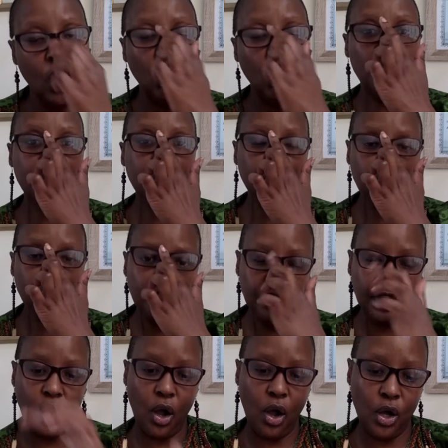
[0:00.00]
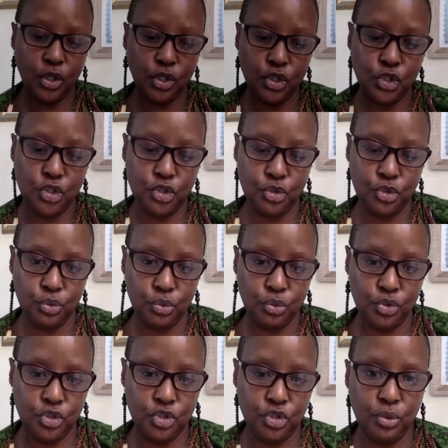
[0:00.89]
With moving on
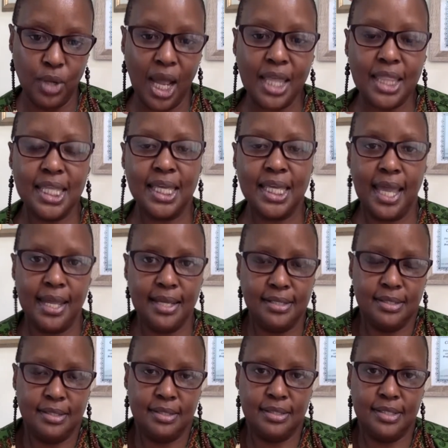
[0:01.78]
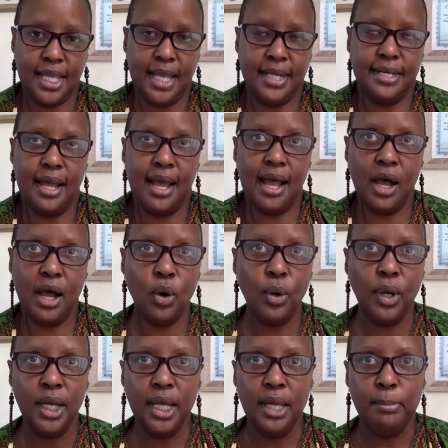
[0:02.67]
to, to other cases and
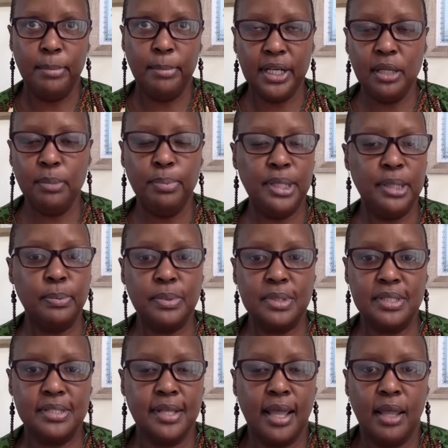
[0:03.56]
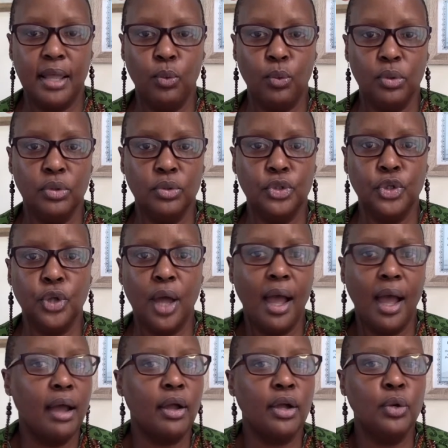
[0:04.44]
how many people say, well, you know,
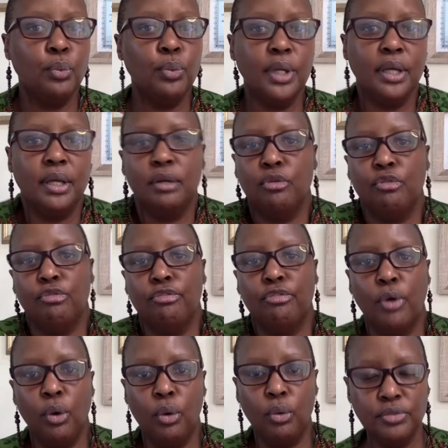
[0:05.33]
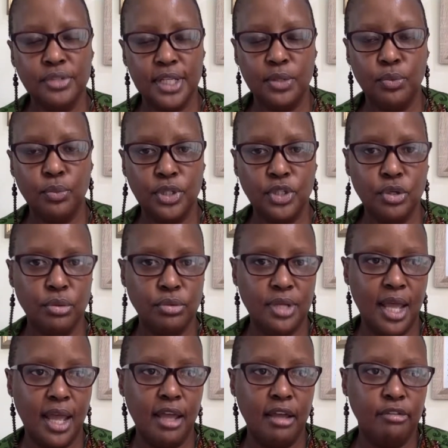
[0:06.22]
how can we get involved and we don't
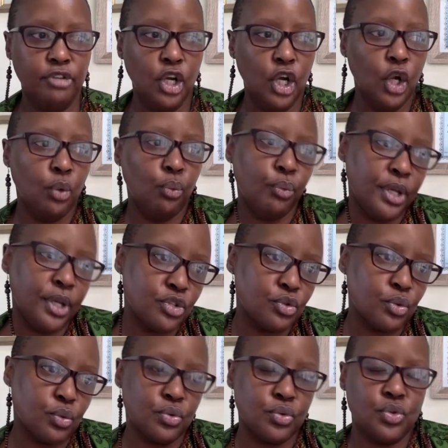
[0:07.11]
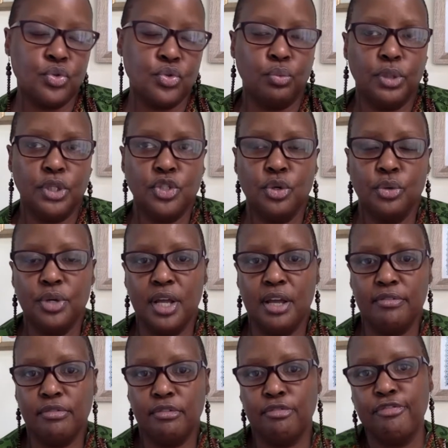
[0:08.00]
have resources or we don't
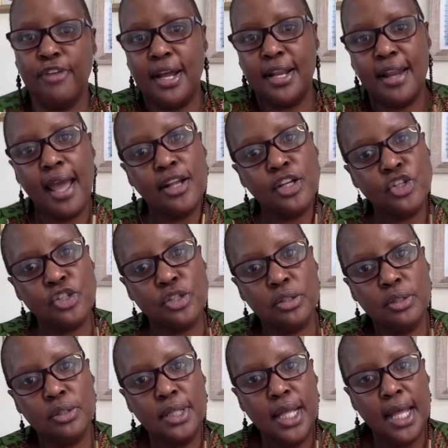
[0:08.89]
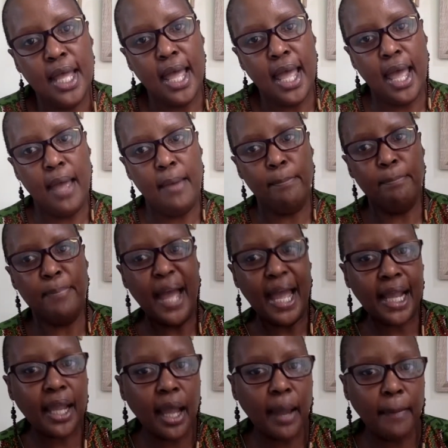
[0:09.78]
have the financial um,
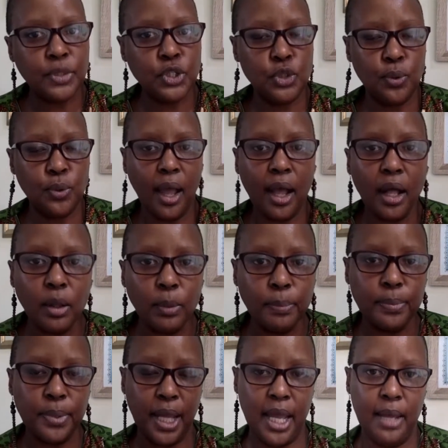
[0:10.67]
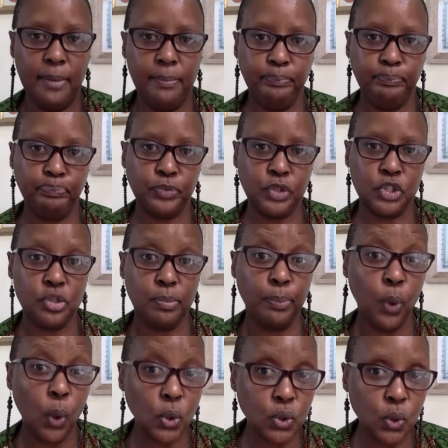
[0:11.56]
backup to help um,
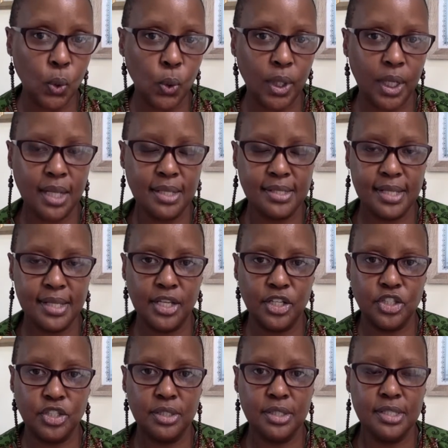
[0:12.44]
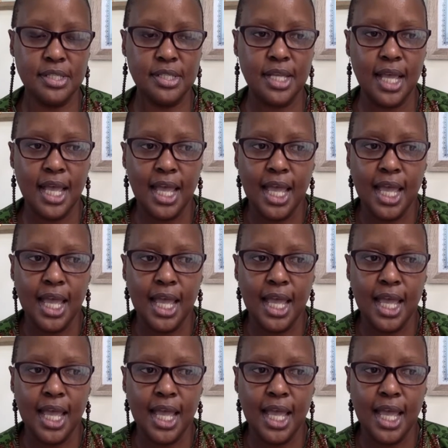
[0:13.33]
support organizations